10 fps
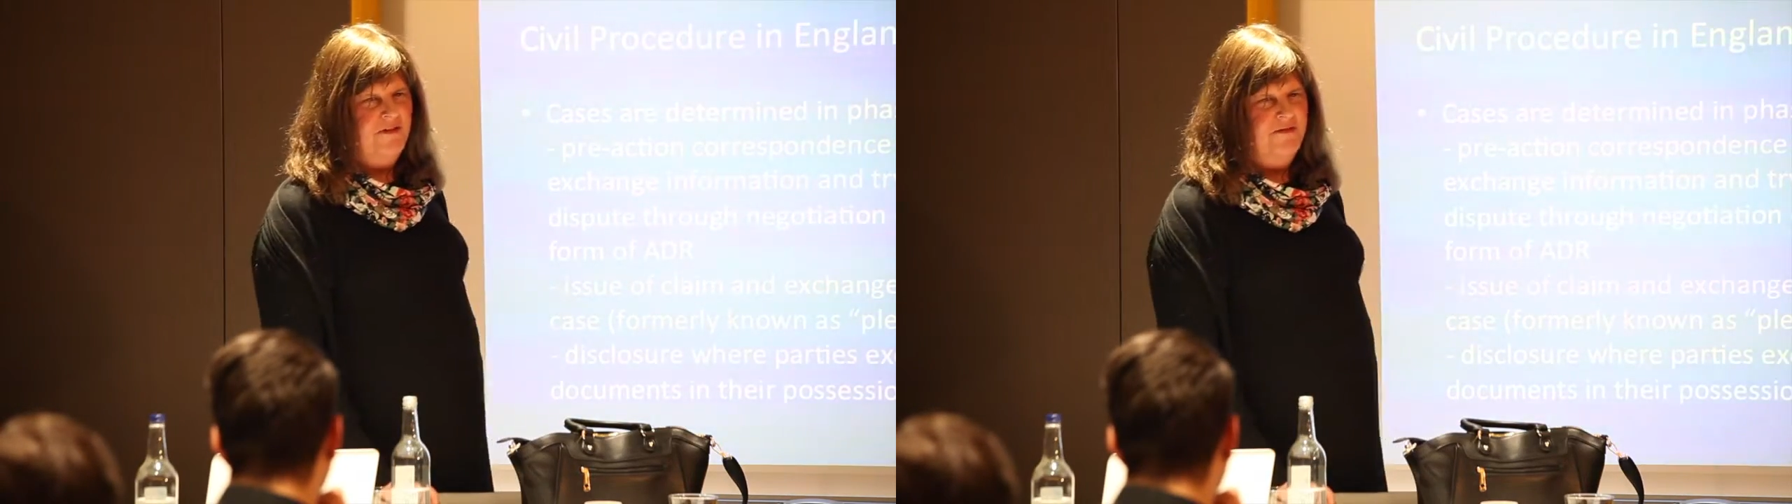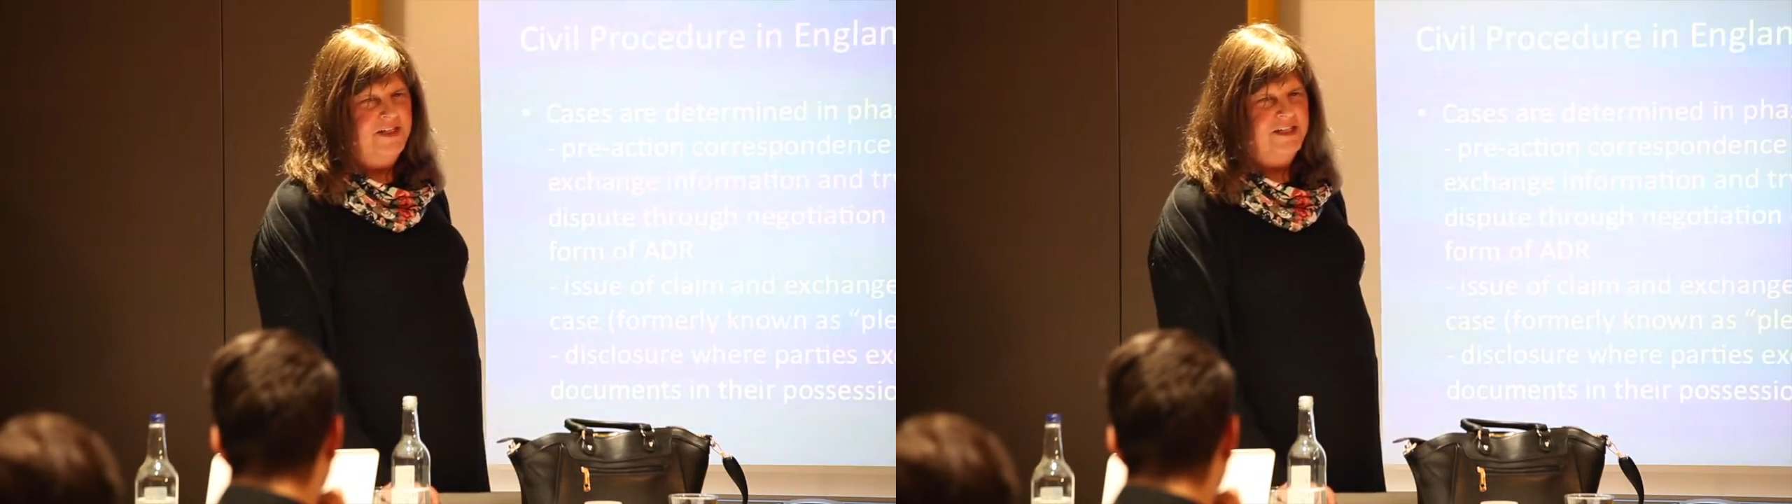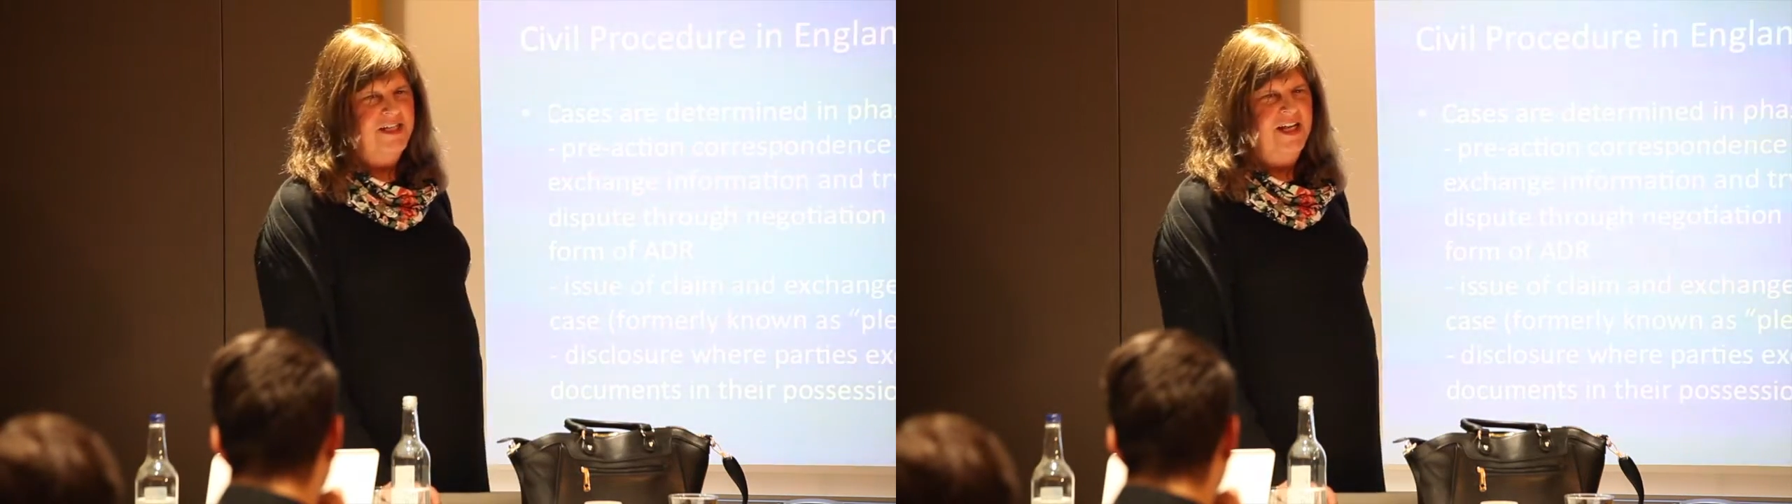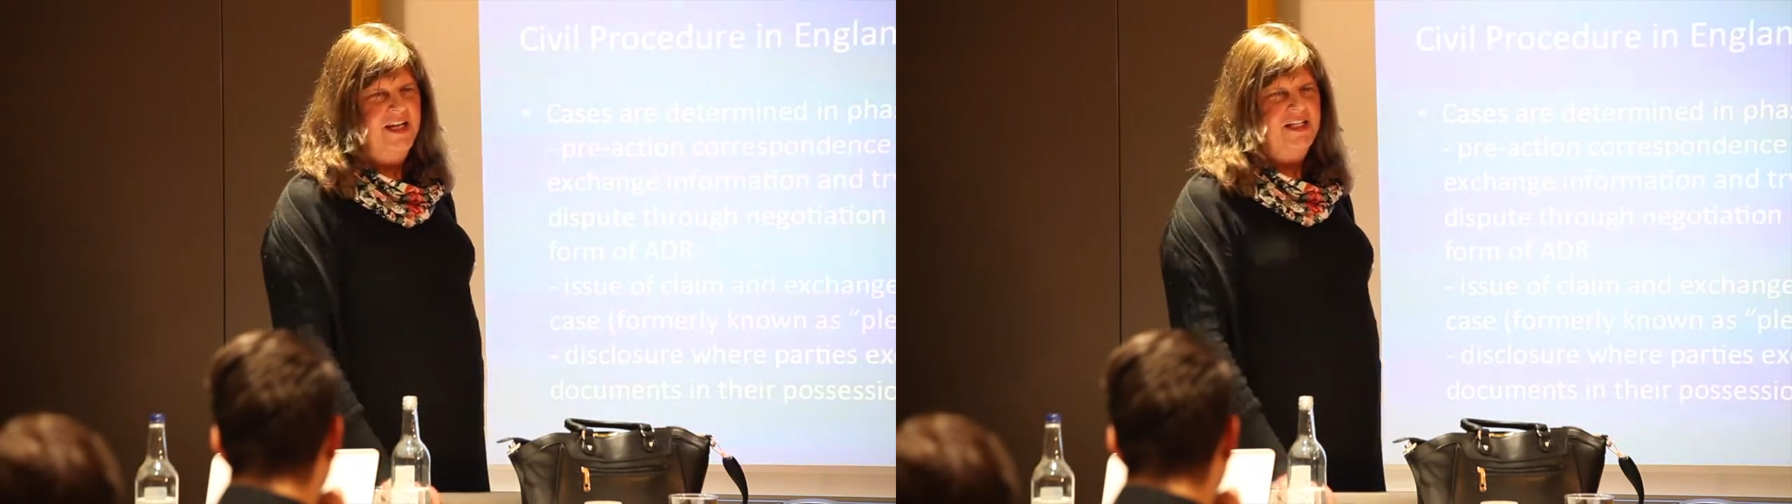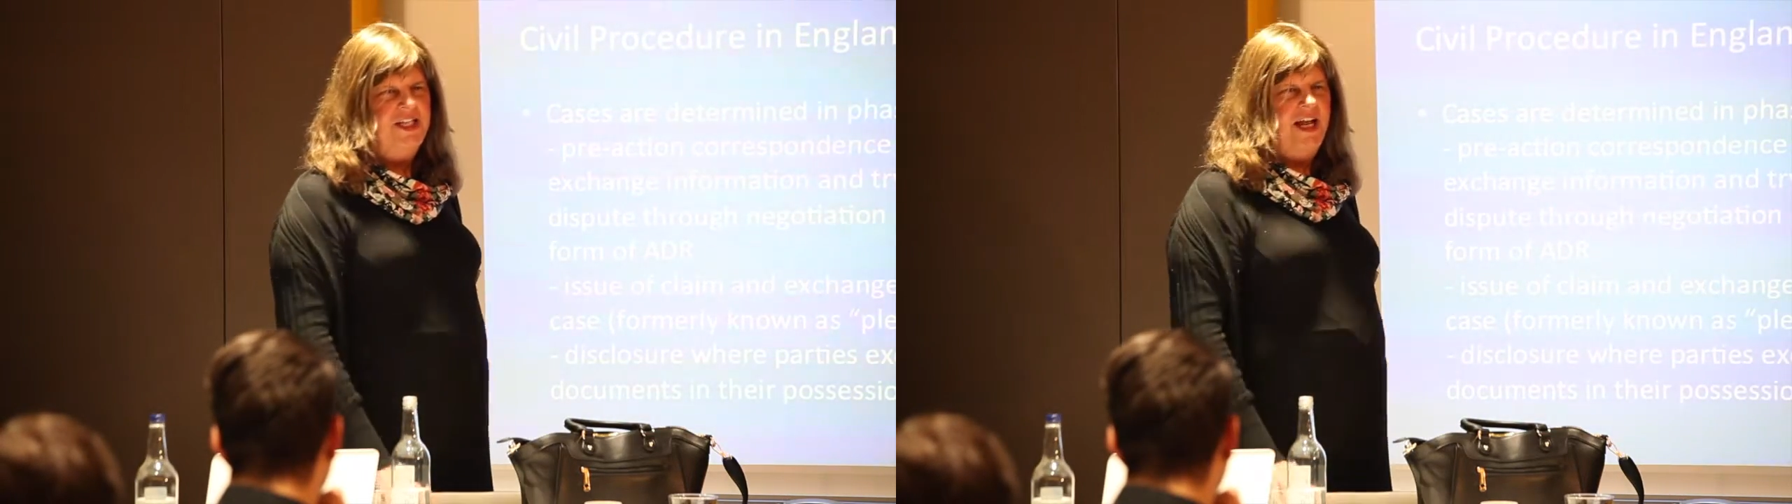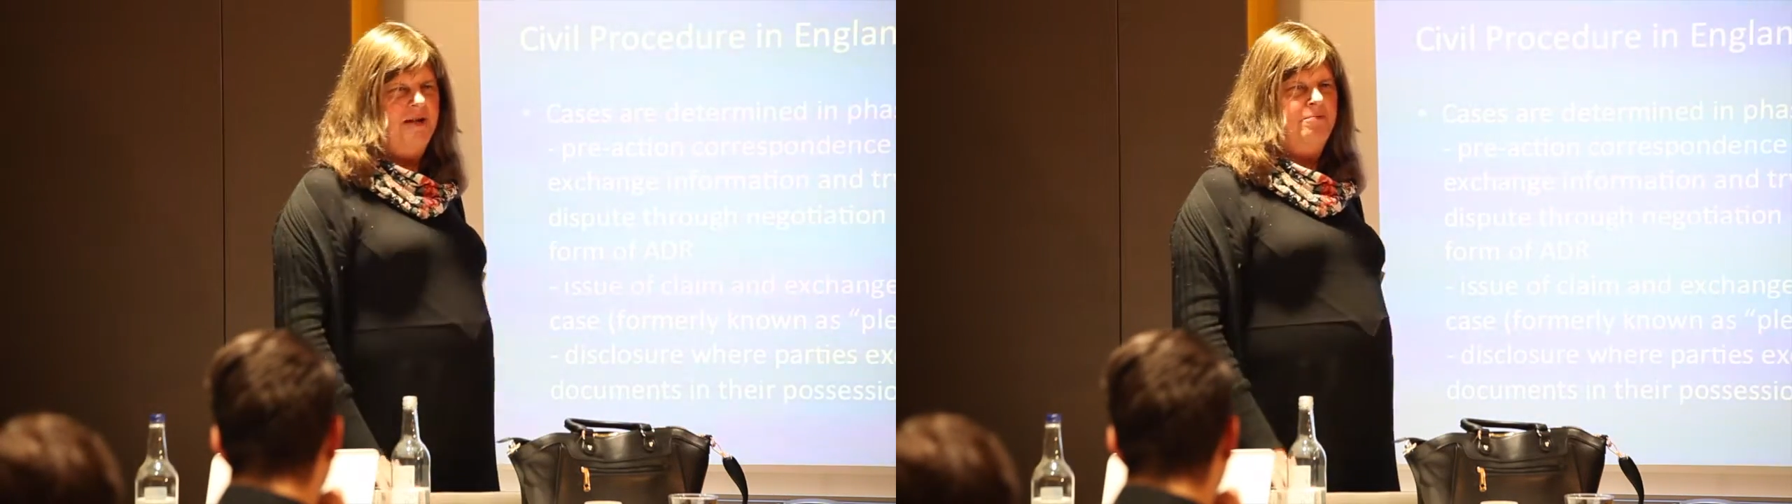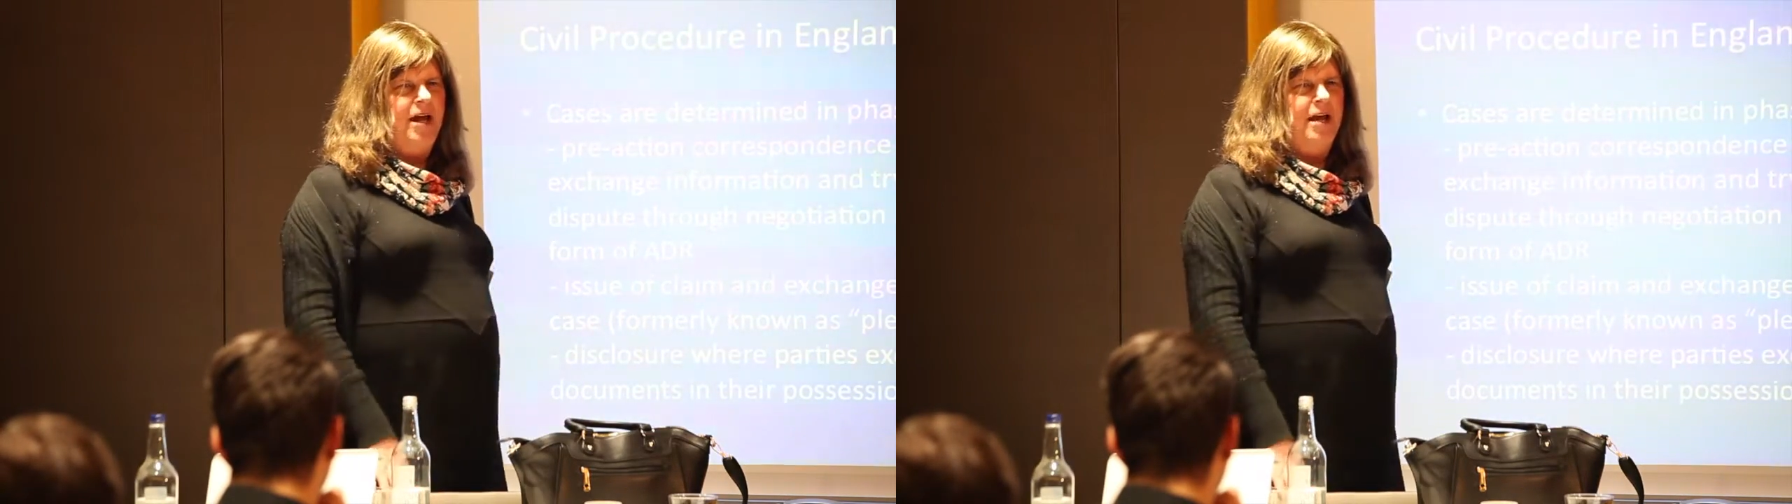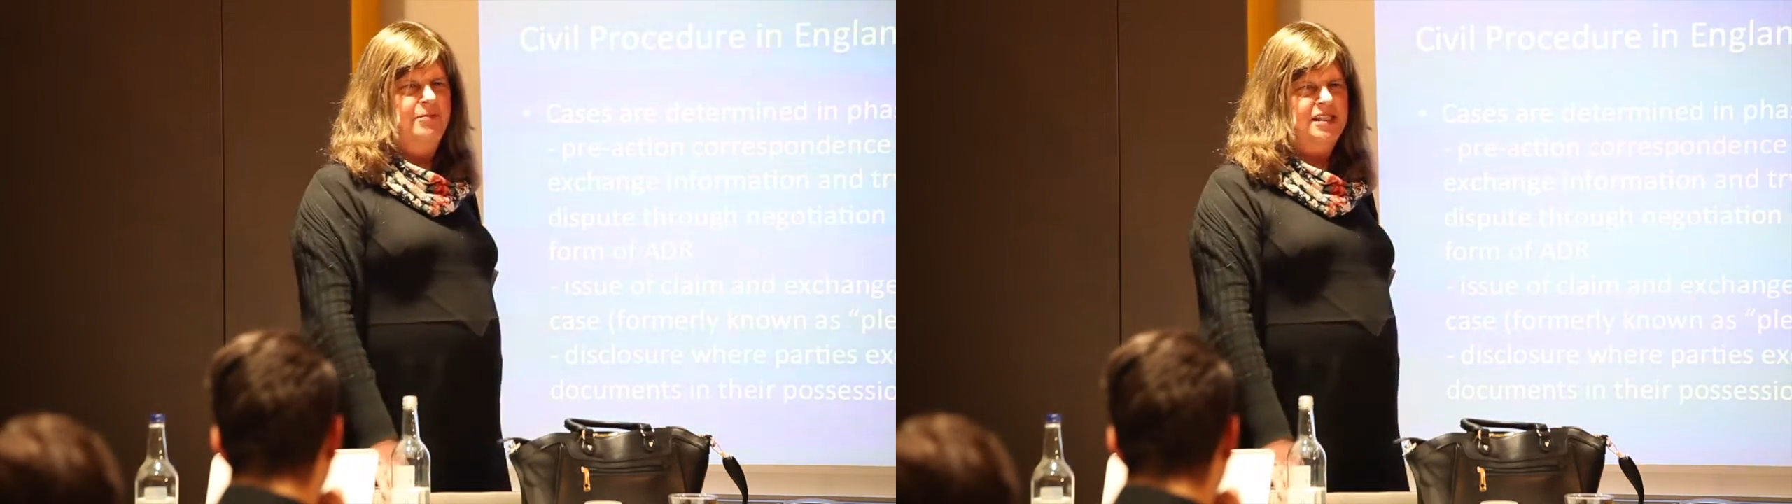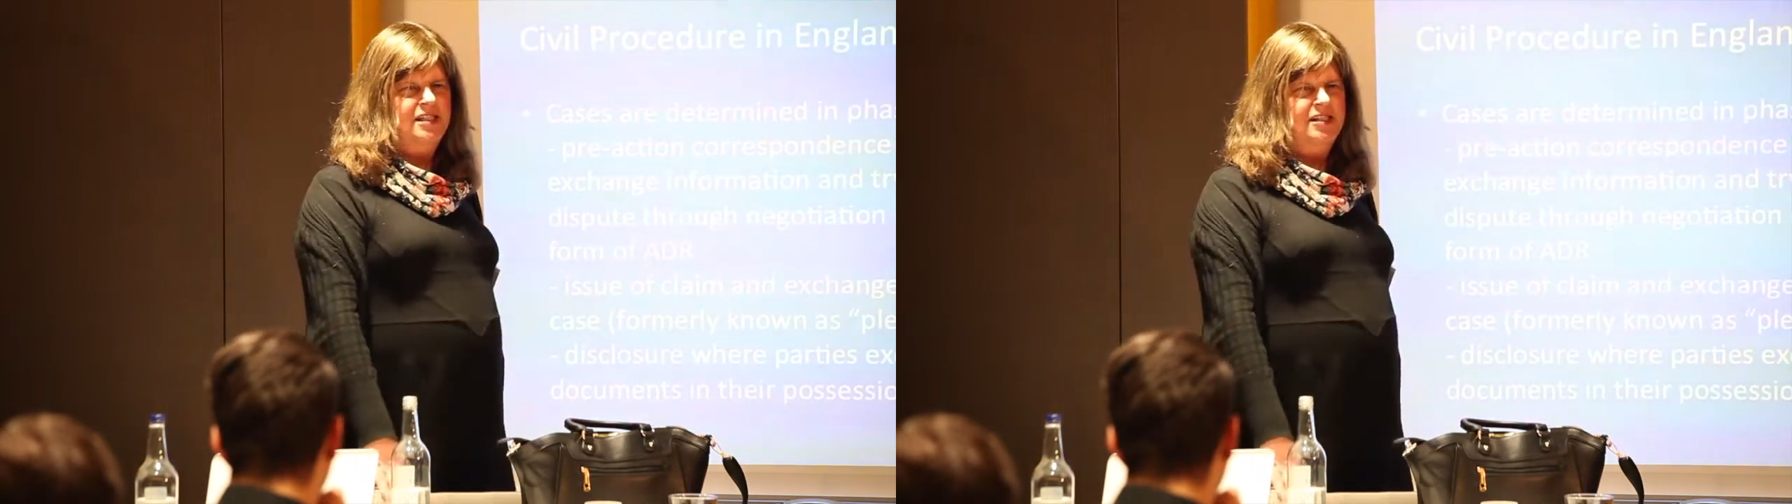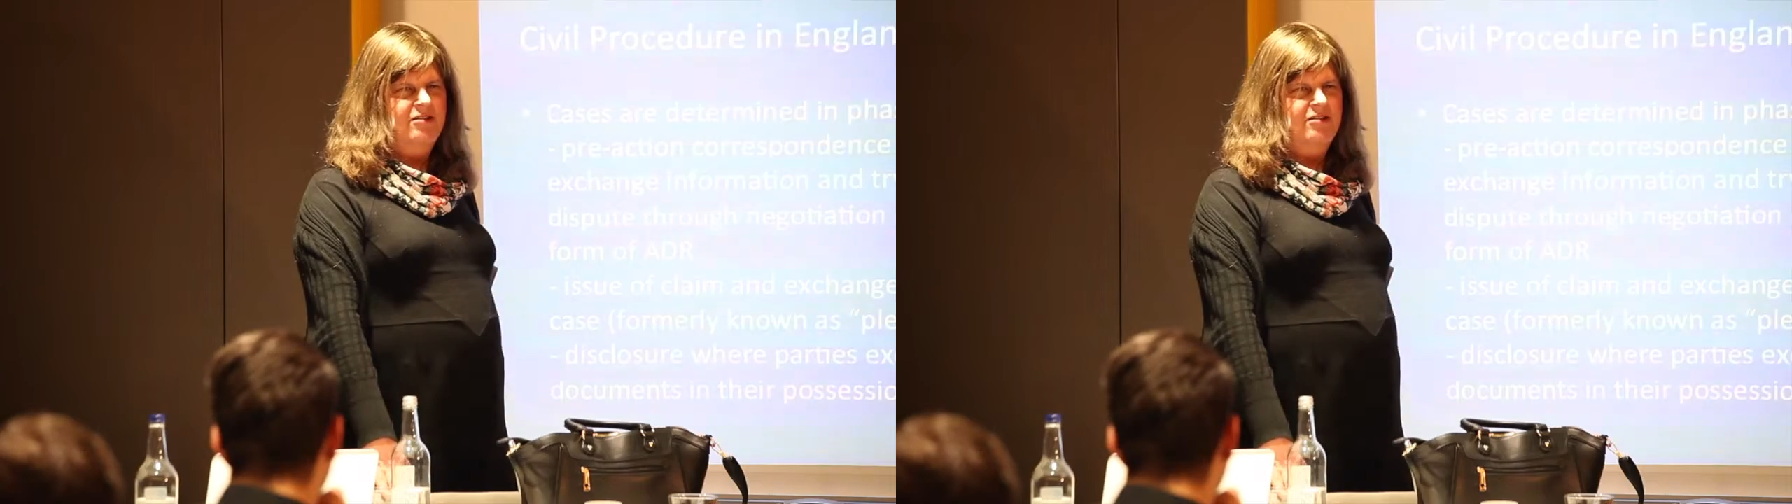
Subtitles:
Office, chaired by Mr.